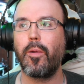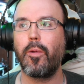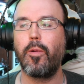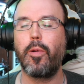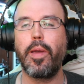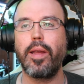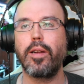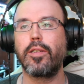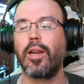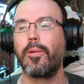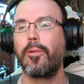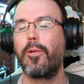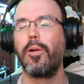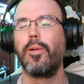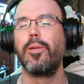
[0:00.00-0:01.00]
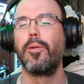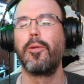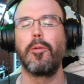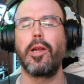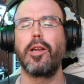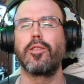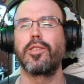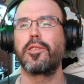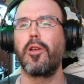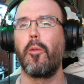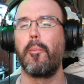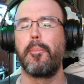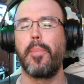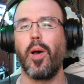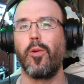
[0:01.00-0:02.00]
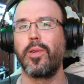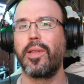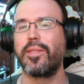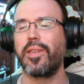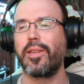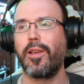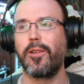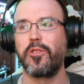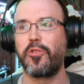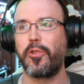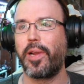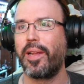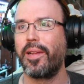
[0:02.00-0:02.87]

we're we're so boned as a country